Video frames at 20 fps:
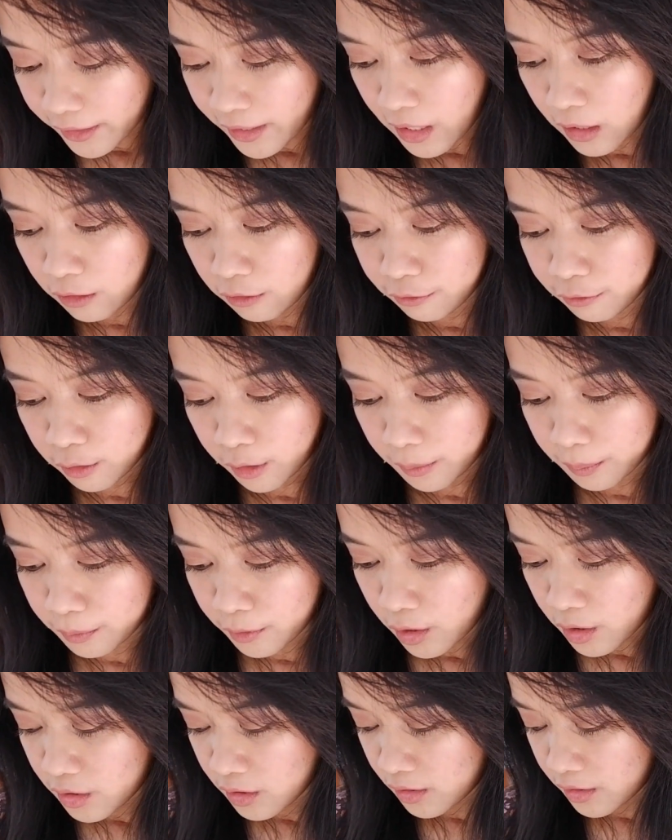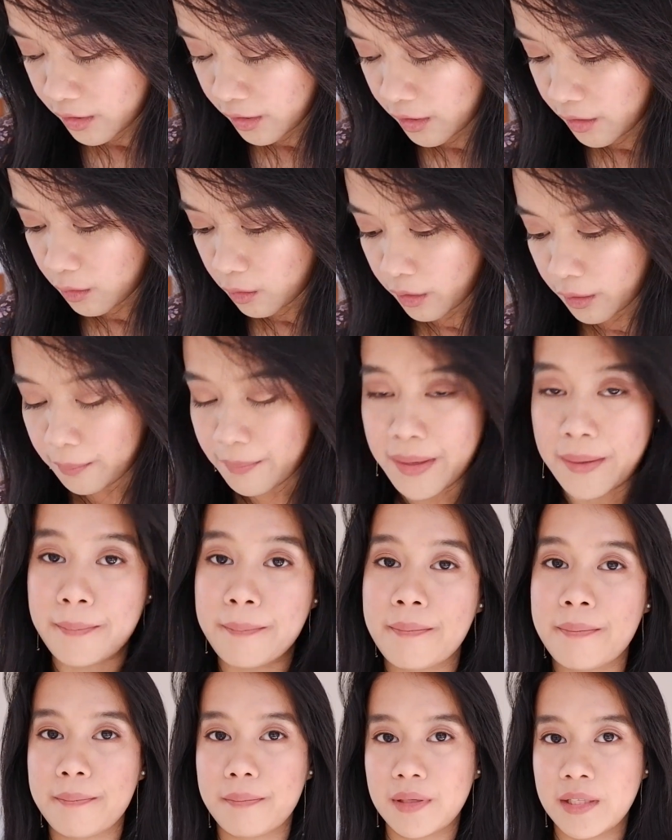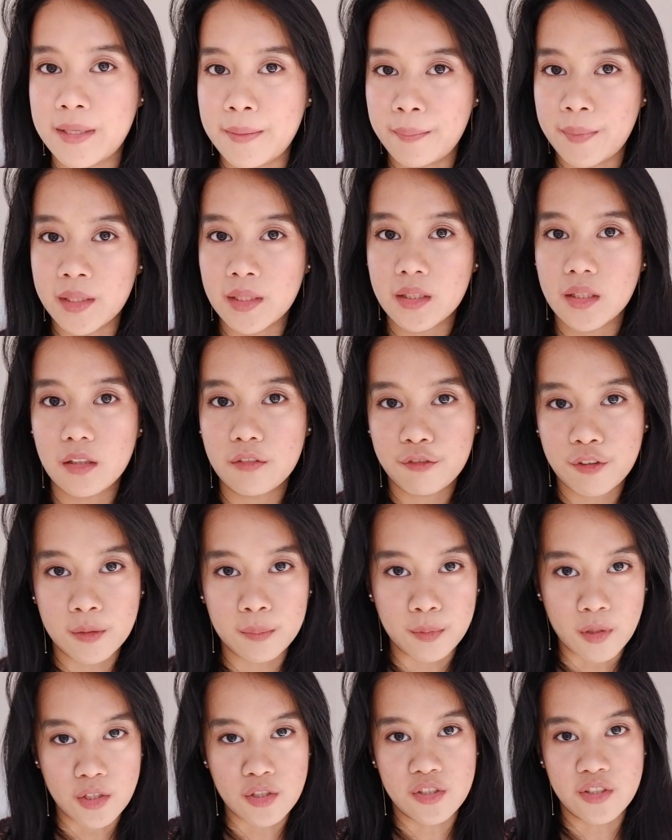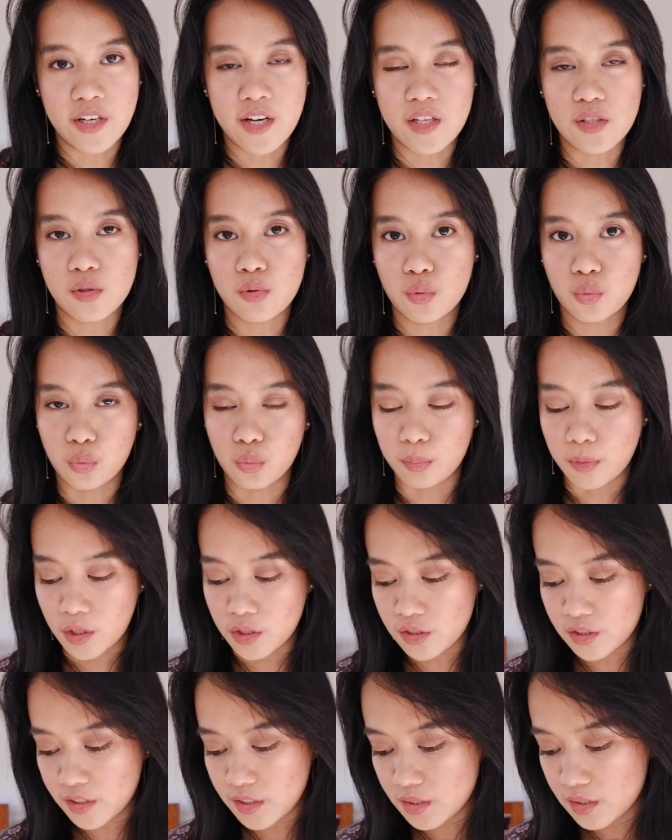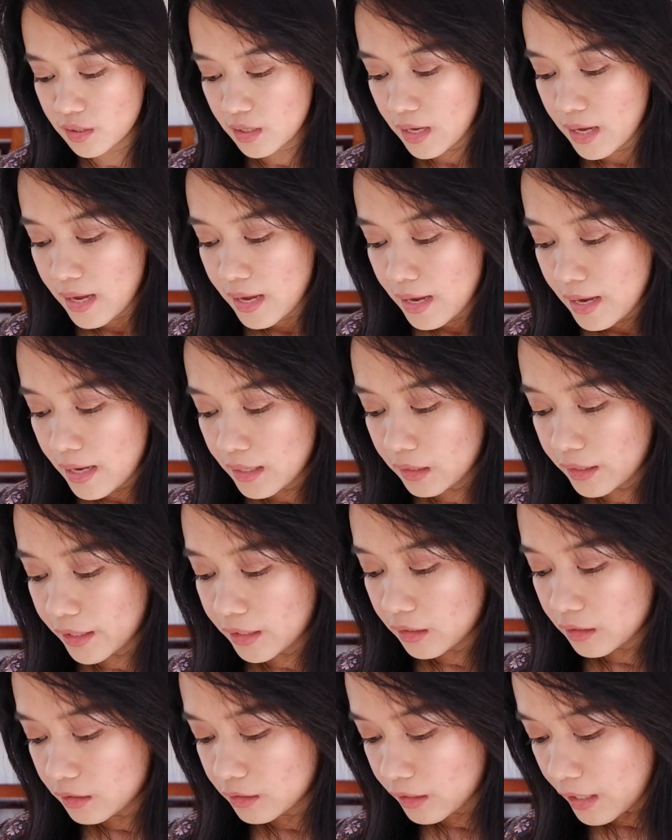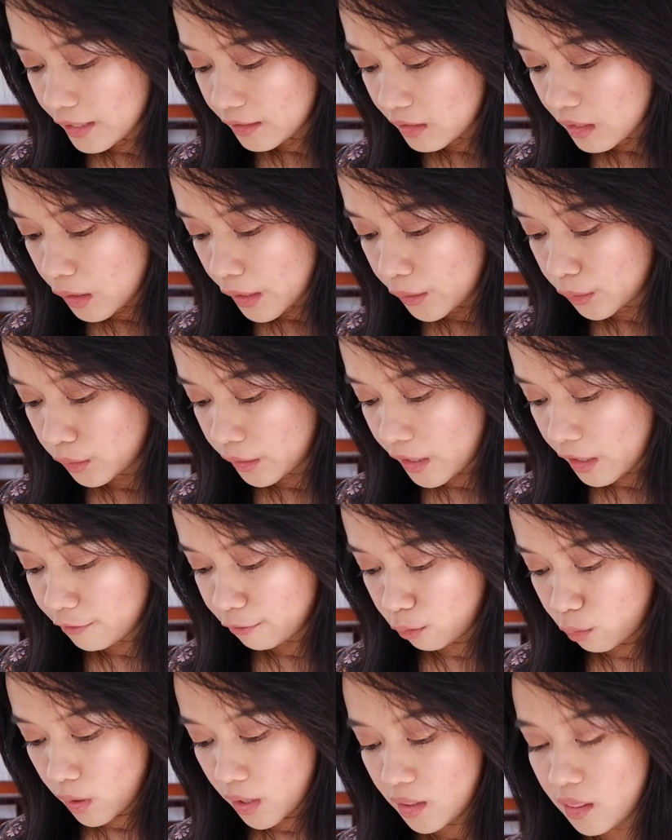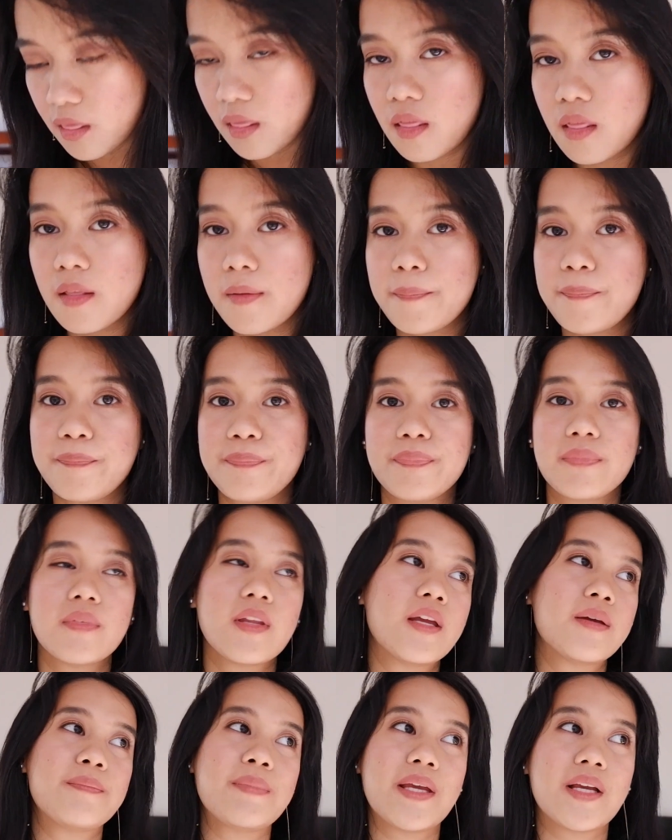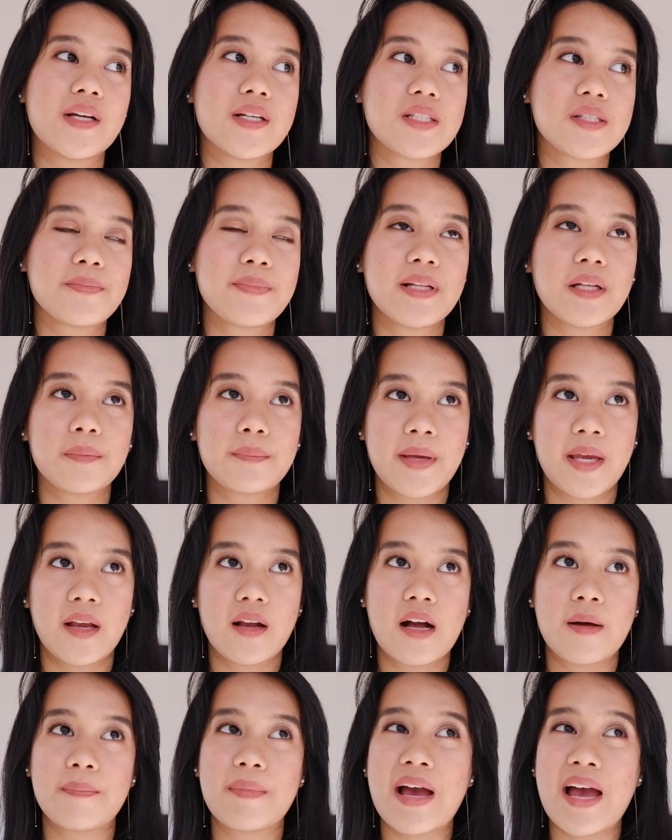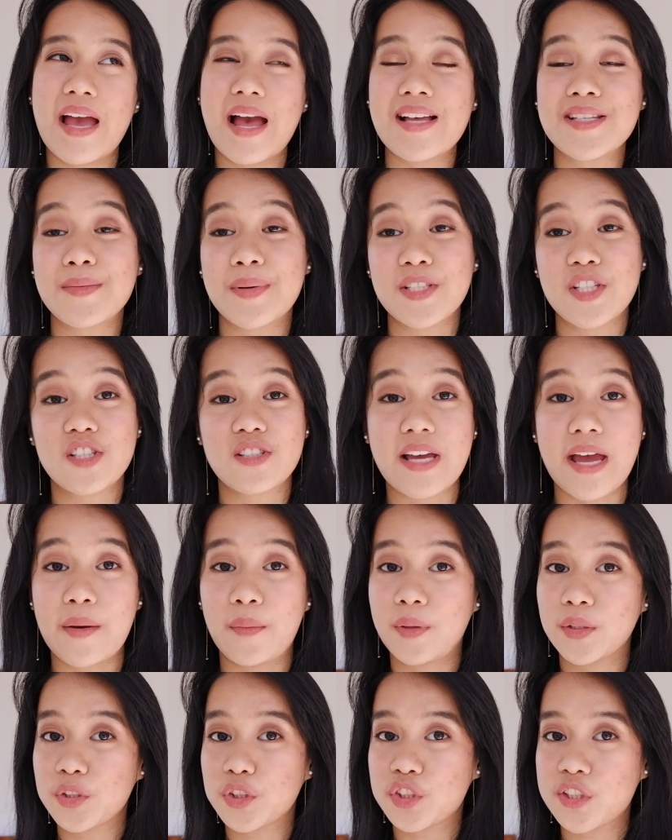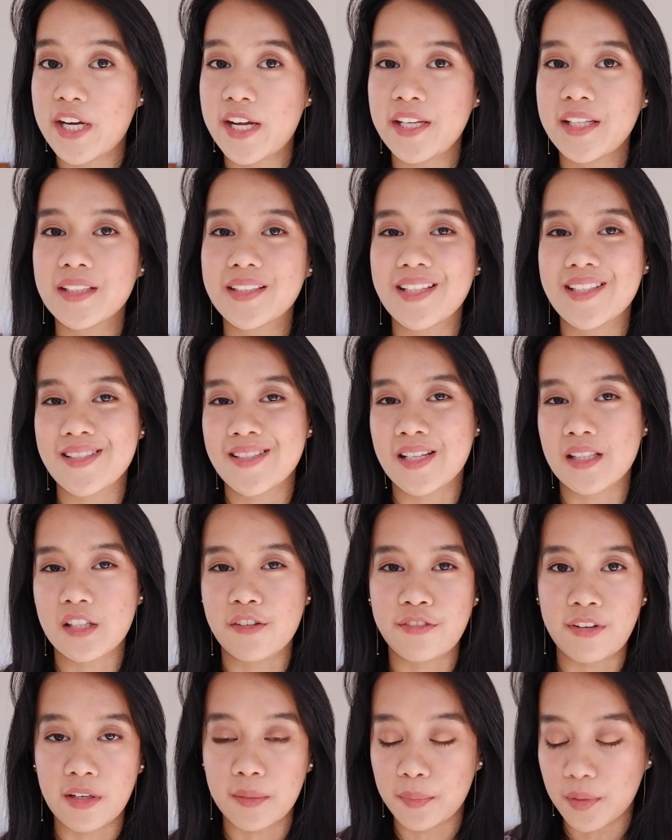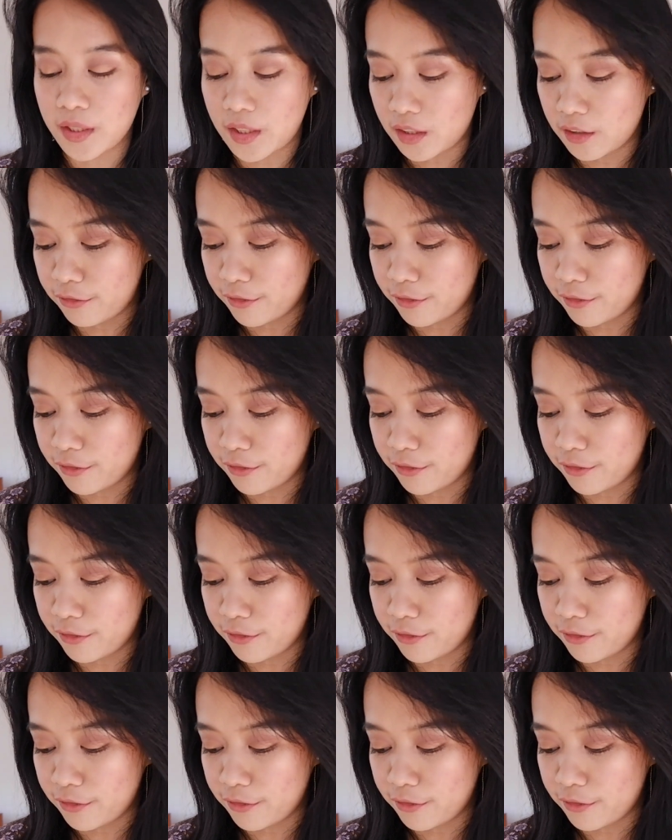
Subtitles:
now for bronzer, or my limit for bronzer, is 2 bronzers. And right now I only have 1. Because Milk makeup, as much as I want to try it, it's not available in the